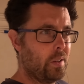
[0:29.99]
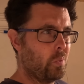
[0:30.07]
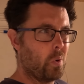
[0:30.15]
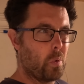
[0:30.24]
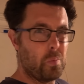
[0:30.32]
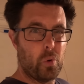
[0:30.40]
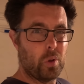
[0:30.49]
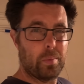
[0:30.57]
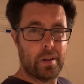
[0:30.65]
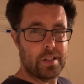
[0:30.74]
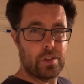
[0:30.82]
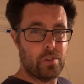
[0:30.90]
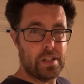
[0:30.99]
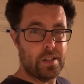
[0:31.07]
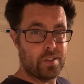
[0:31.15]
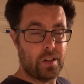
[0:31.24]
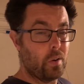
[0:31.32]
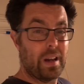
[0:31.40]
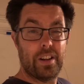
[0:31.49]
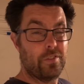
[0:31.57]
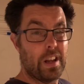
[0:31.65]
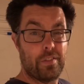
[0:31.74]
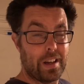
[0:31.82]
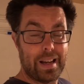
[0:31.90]
well, we bought the place 3 years ago and have
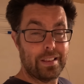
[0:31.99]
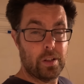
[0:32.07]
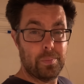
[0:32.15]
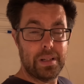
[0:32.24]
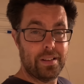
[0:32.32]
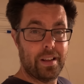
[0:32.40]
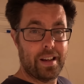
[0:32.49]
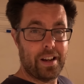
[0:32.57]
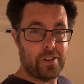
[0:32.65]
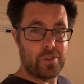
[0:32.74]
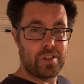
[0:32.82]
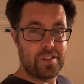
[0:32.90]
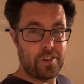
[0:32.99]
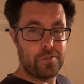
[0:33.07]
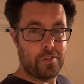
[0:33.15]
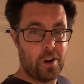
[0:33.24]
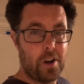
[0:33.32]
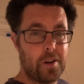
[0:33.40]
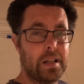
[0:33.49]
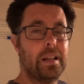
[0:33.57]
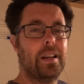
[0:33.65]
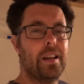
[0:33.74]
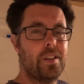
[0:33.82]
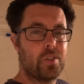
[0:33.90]
never had them in the house so far.
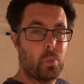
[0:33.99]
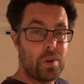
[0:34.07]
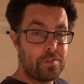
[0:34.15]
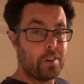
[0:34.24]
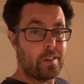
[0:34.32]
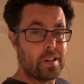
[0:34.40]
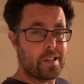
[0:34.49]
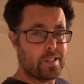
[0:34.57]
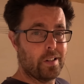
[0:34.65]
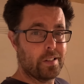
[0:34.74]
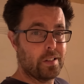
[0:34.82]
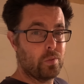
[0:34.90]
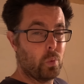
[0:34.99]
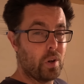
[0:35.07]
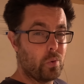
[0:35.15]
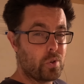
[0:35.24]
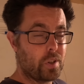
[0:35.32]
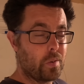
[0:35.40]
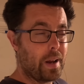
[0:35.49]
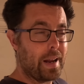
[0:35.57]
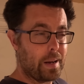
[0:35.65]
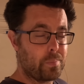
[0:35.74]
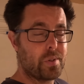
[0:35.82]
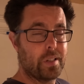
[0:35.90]
So we're very excited. We're also
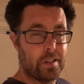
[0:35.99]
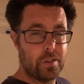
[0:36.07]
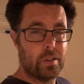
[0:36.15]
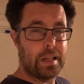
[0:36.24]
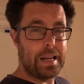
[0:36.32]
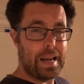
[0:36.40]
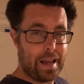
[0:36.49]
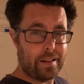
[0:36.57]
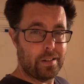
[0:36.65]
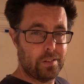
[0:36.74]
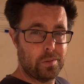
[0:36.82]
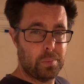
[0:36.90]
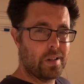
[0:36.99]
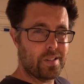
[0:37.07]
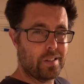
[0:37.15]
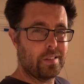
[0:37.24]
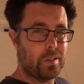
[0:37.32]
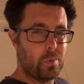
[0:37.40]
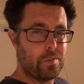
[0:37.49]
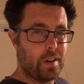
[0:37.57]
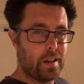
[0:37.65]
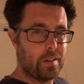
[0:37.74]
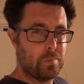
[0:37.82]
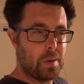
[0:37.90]
absolutely knackered because I think we've
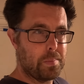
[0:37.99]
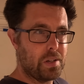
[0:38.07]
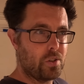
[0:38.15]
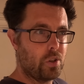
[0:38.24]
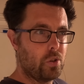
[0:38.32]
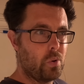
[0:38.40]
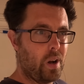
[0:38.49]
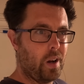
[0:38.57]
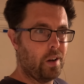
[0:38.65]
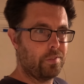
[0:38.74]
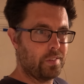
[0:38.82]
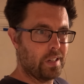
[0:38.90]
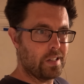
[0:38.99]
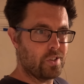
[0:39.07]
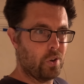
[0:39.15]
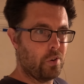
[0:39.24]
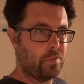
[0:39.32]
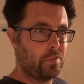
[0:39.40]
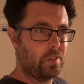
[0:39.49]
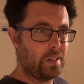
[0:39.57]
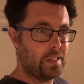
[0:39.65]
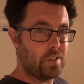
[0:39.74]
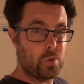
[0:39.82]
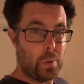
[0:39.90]
had maybe 2 half days off
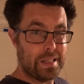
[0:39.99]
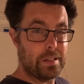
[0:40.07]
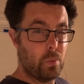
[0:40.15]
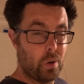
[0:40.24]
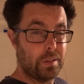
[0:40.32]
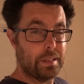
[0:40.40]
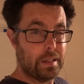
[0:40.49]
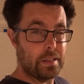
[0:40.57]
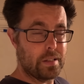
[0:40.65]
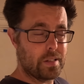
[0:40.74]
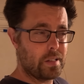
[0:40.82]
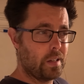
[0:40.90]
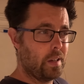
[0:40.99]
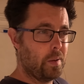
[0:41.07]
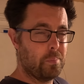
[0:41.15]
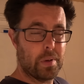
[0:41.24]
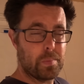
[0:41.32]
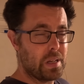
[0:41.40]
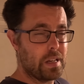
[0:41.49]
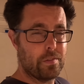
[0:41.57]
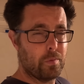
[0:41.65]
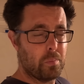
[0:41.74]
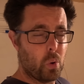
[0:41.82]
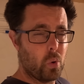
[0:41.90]
in 21 days, maybe
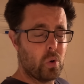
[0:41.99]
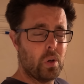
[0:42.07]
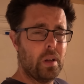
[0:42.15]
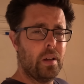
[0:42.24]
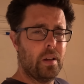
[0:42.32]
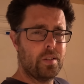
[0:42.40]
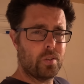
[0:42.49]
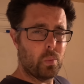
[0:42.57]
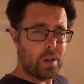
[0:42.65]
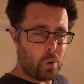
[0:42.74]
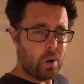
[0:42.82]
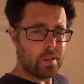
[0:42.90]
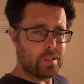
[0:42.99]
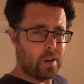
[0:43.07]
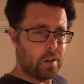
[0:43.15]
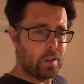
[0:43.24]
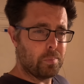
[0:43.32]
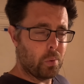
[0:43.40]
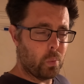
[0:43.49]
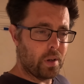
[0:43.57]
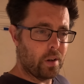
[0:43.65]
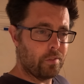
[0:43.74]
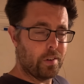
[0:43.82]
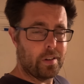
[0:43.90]
even more. So we're quite tired, but we
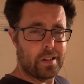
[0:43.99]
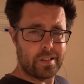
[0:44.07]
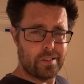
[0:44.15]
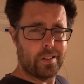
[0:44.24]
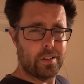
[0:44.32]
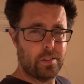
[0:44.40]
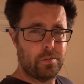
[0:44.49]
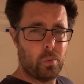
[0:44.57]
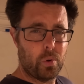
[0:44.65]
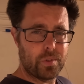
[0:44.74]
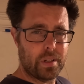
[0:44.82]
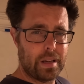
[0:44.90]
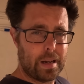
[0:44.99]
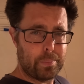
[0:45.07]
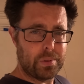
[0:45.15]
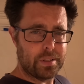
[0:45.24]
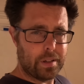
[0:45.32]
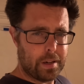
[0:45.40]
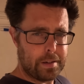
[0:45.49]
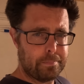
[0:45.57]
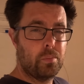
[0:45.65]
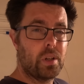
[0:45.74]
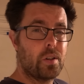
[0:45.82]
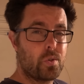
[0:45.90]
are very excited for what's going to happen today.
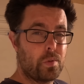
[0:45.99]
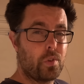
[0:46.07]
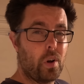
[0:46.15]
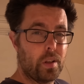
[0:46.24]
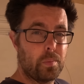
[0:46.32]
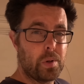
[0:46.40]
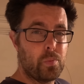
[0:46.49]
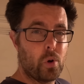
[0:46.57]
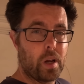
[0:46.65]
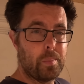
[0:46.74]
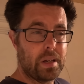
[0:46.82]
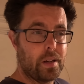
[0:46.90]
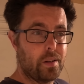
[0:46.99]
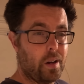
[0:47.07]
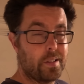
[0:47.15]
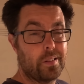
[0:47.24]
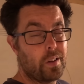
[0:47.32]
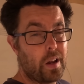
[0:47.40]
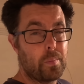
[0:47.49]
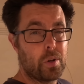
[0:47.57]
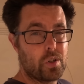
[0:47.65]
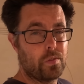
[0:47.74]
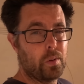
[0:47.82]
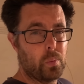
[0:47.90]
Because we've got other people coming in, I don't know how
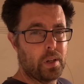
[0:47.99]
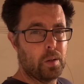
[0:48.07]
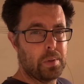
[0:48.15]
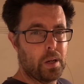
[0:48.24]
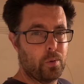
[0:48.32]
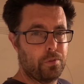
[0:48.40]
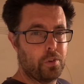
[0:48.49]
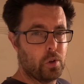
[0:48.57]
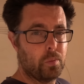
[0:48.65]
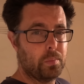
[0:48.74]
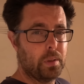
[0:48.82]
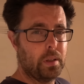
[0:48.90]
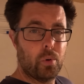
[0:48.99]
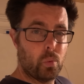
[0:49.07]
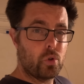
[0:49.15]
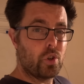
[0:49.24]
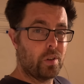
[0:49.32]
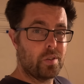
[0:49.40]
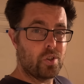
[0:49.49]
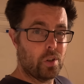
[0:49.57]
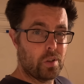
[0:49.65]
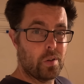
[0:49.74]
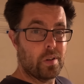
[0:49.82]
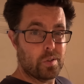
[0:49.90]
much of it we're going to be able to film, but we'll try and show
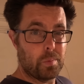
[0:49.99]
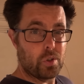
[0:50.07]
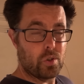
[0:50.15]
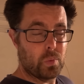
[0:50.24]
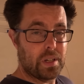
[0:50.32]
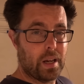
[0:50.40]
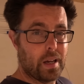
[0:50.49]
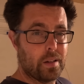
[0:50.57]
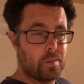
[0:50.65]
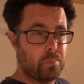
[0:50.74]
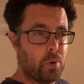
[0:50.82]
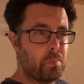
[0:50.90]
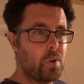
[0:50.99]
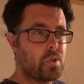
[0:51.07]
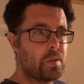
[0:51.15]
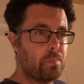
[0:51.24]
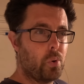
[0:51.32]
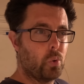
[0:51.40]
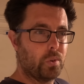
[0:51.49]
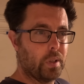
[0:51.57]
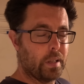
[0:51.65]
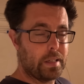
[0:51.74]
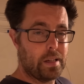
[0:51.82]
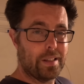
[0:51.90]
you as much as we can. But most
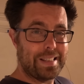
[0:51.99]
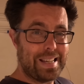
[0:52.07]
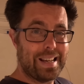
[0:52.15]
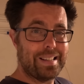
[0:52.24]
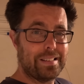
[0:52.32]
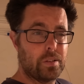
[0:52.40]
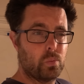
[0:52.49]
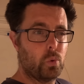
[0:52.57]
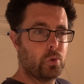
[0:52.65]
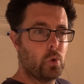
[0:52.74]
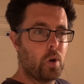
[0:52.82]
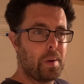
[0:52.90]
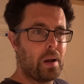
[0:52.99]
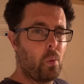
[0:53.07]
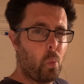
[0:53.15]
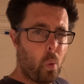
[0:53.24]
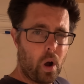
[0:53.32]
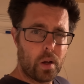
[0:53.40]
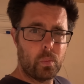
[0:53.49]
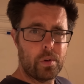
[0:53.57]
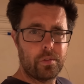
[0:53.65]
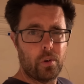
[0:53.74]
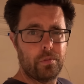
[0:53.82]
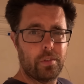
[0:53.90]
importantly, at the end, we'll talk about why
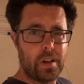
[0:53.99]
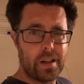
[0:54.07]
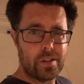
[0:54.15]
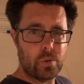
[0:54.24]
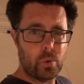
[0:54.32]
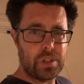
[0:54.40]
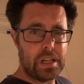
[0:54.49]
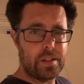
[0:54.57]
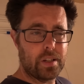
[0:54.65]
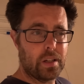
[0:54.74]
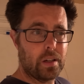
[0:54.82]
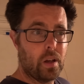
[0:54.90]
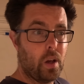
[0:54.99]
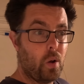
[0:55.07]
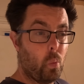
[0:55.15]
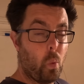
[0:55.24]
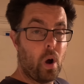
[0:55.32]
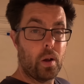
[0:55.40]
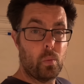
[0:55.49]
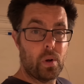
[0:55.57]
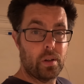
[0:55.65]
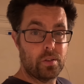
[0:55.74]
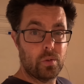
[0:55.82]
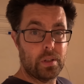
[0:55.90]
we've gone for air source heating, why
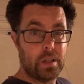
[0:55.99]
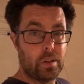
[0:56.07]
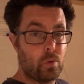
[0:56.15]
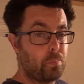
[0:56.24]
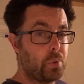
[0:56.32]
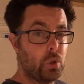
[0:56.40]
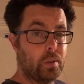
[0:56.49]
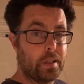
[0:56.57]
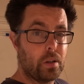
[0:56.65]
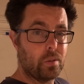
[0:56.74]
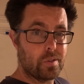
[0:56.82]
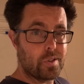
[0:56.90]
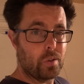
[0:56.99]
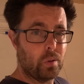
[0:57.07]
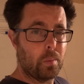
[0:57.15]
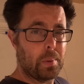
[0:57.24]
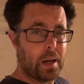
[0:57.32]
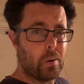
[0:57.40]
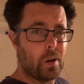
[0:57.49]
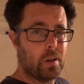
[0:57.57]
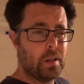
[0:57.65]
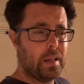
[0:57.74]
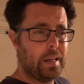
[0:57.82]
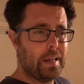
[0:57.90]
we are doing it purely on solar power,